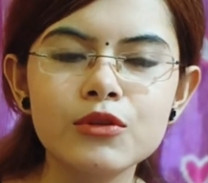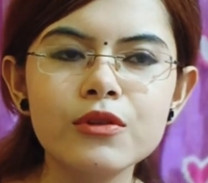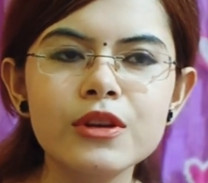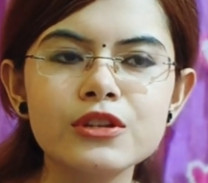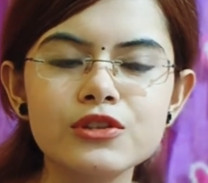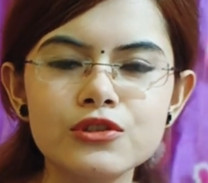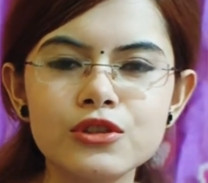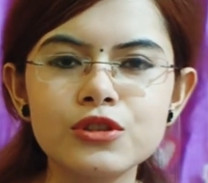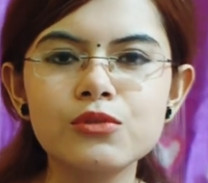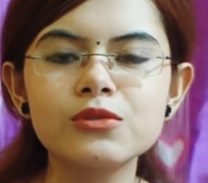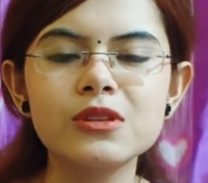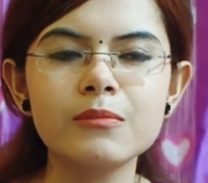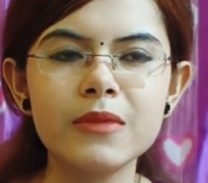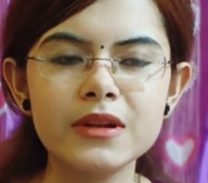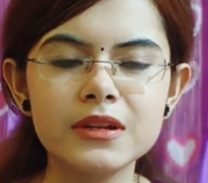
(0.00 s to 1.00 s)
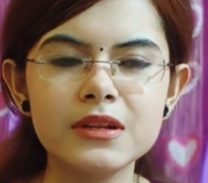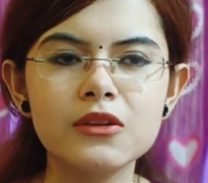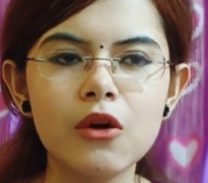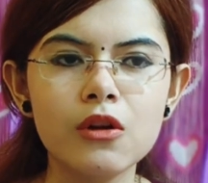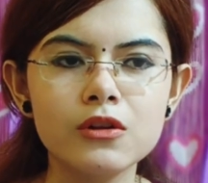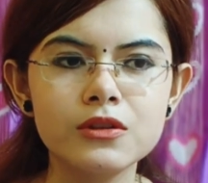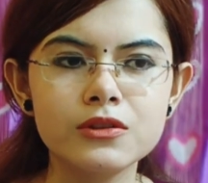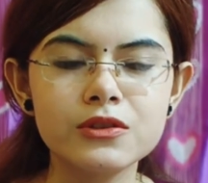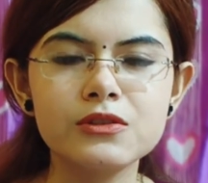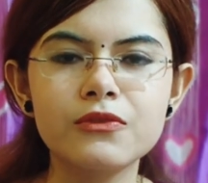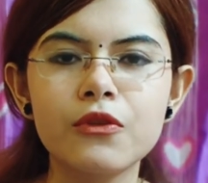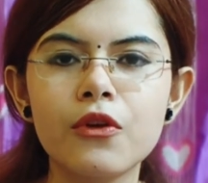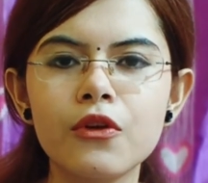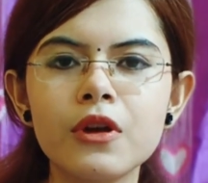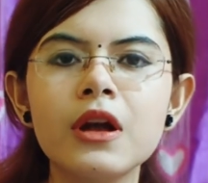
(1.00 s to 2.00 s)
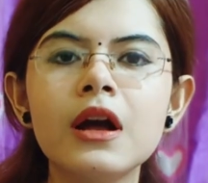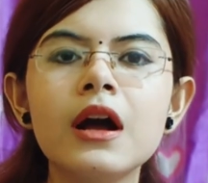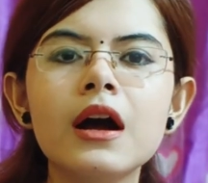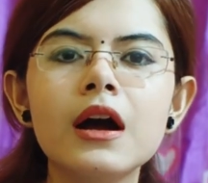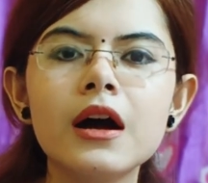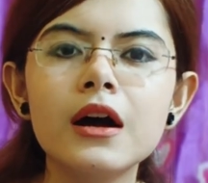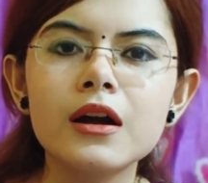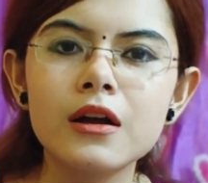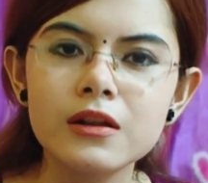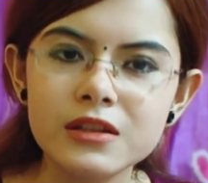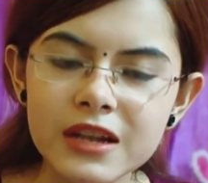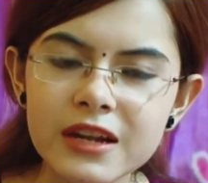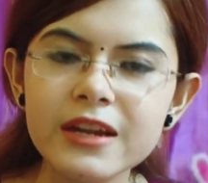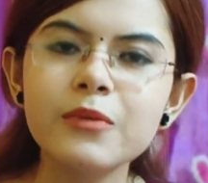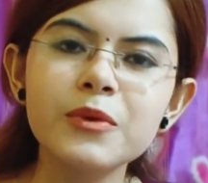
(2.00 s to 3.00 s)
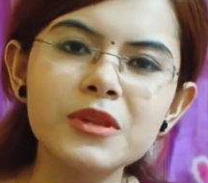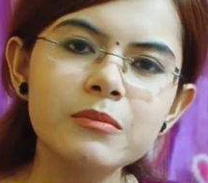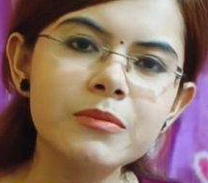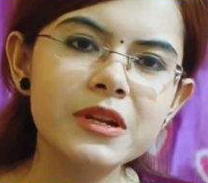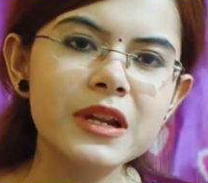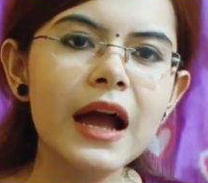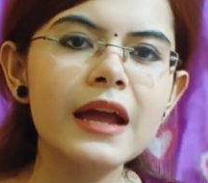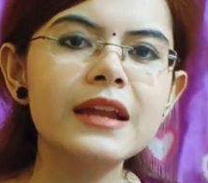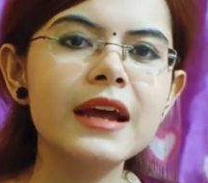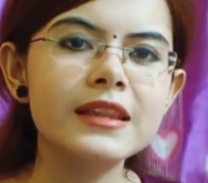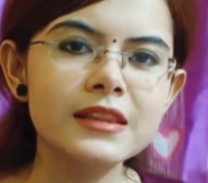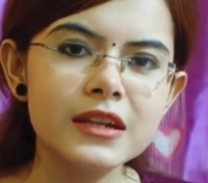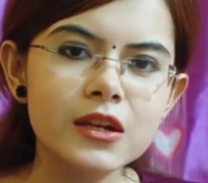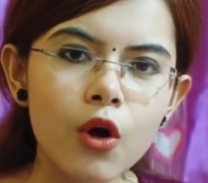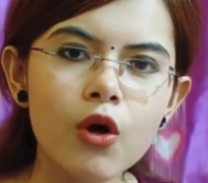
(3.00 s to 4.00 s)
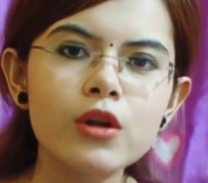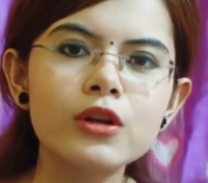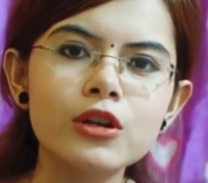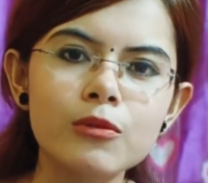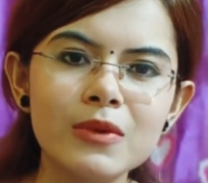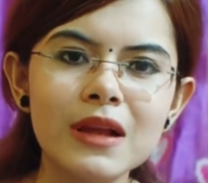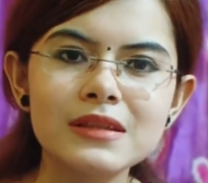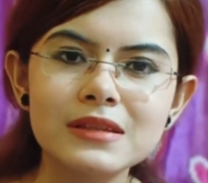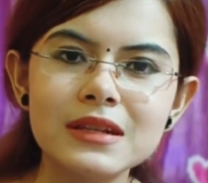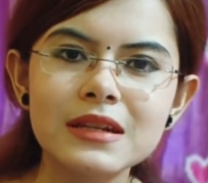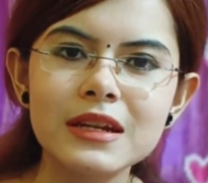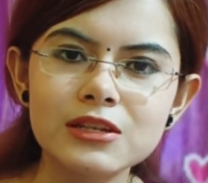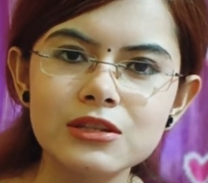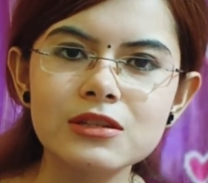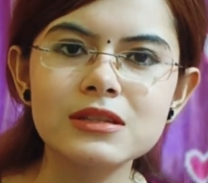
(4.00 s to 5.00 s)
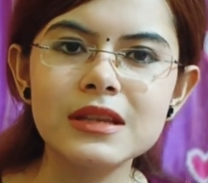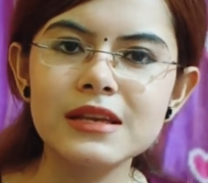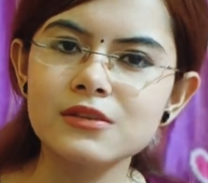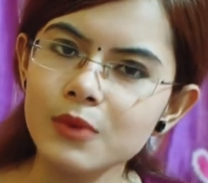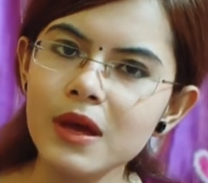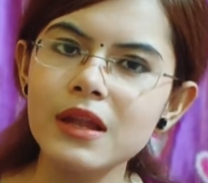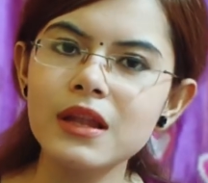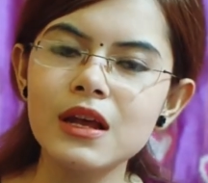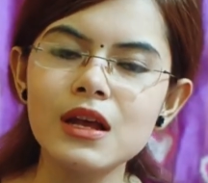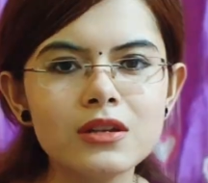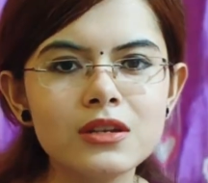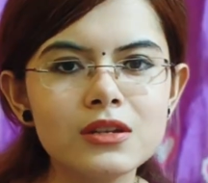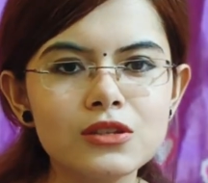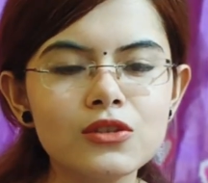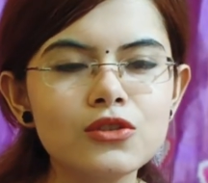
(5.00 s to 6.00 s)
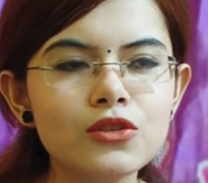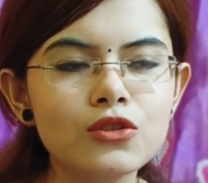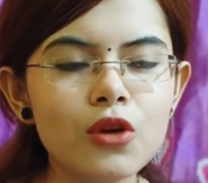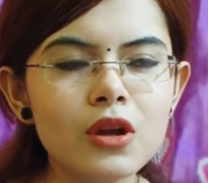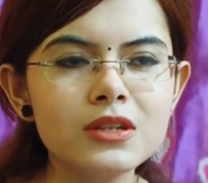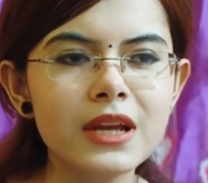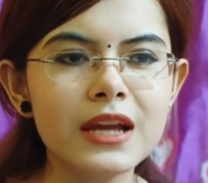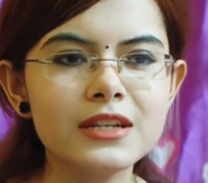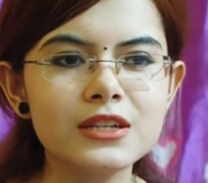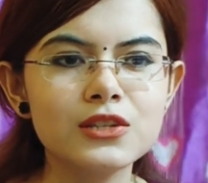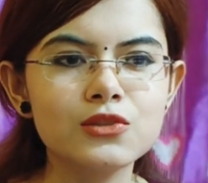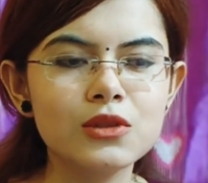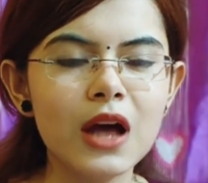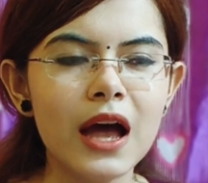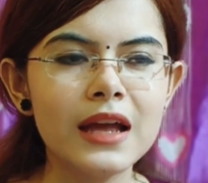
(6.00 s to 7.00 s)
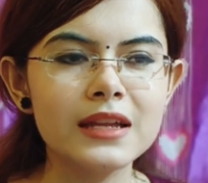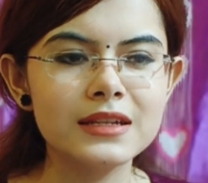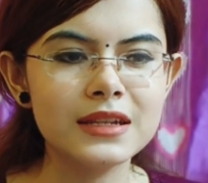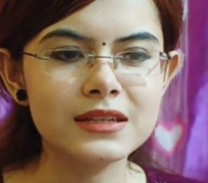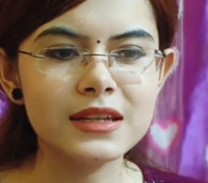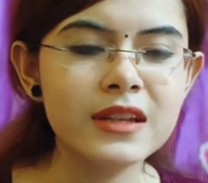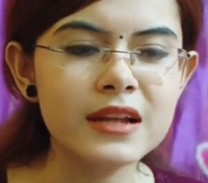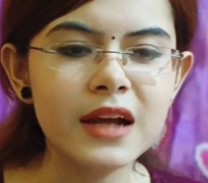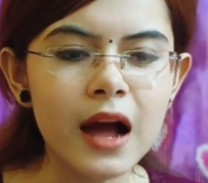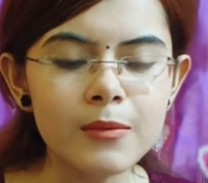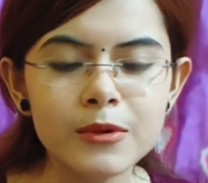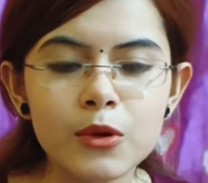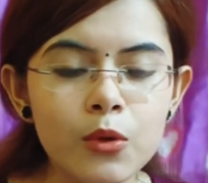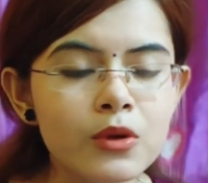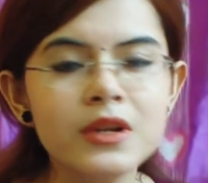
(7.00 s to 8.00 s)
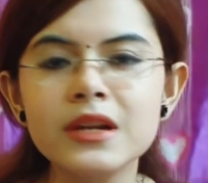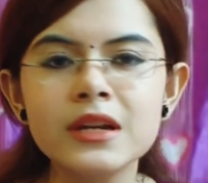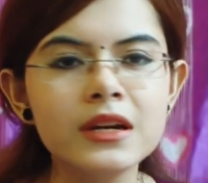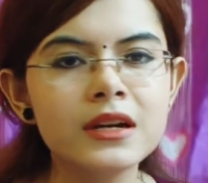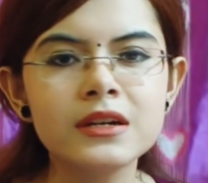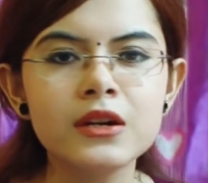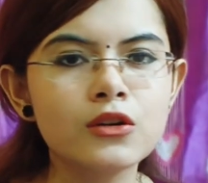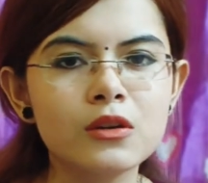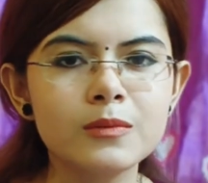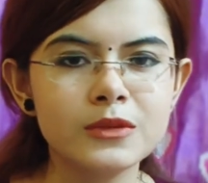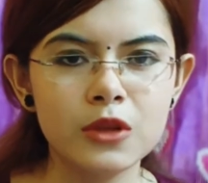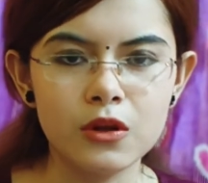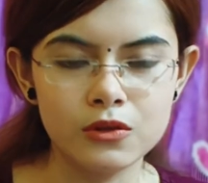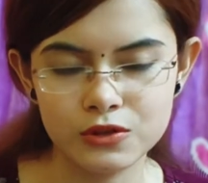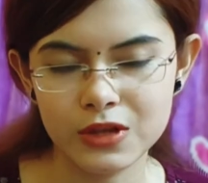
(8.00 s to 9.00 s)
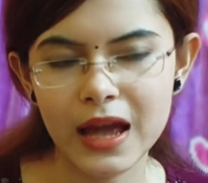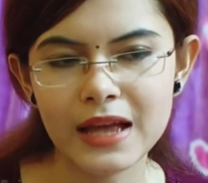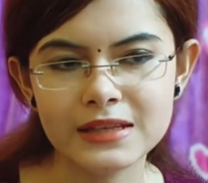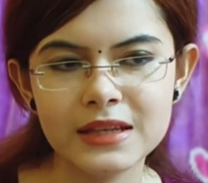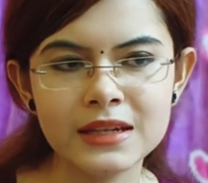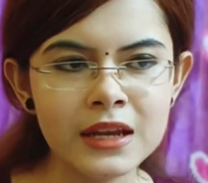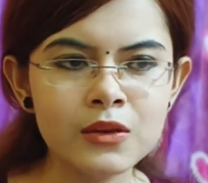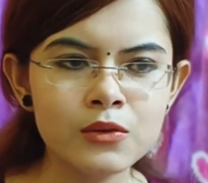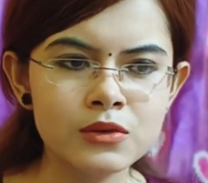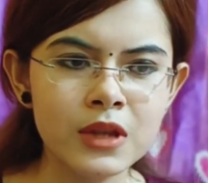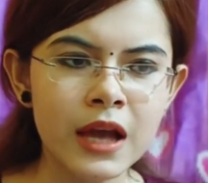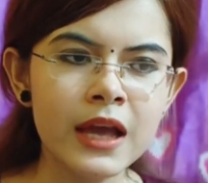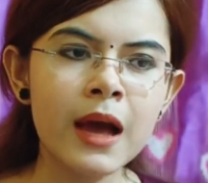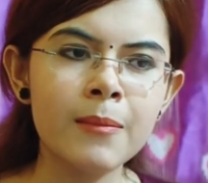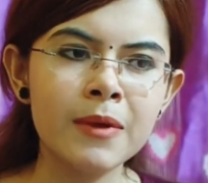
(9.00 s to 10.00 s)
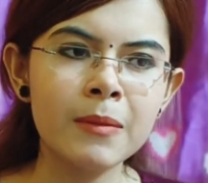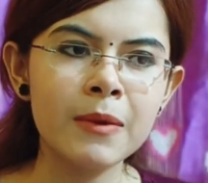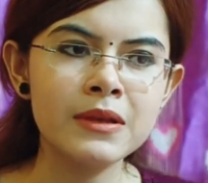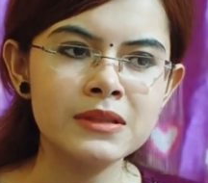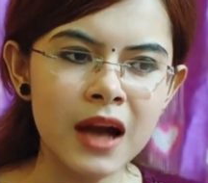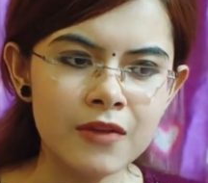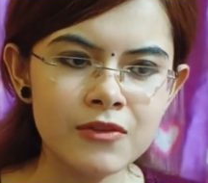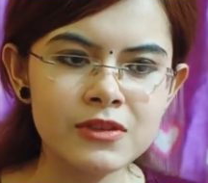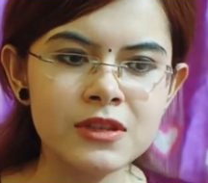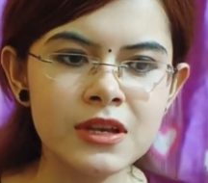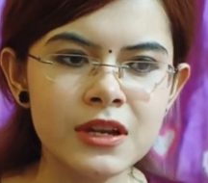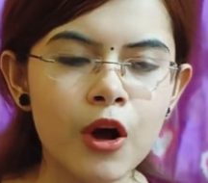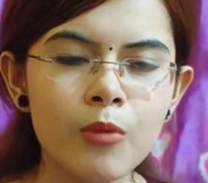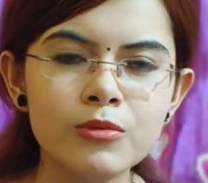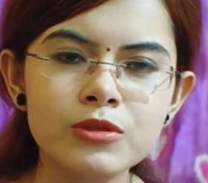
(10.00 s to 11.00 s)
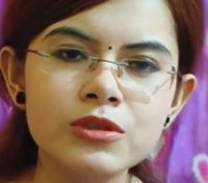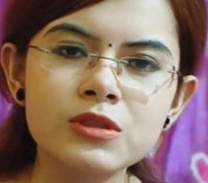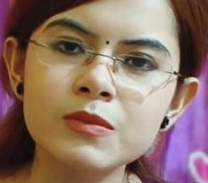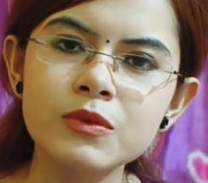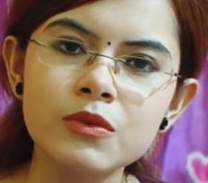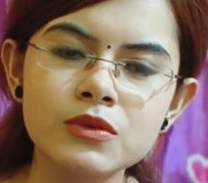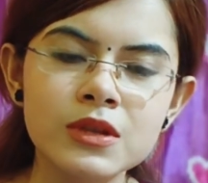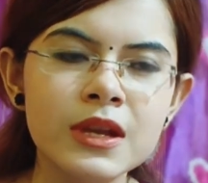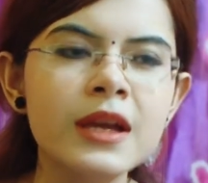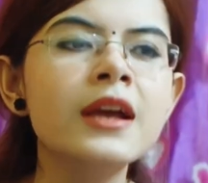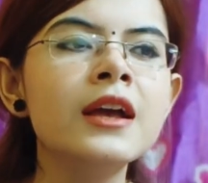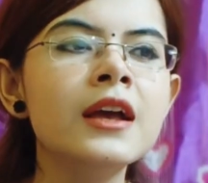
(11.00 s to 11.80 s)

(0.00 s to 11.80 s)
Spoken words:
institutes and medical colleges for dealing with the benign and the non-neoplastic lesions as well. So do not get into the idea that I will only learn oncopathology. Aisa nahi hota hai. Aapke paas kaafi sare options bhi hote hain.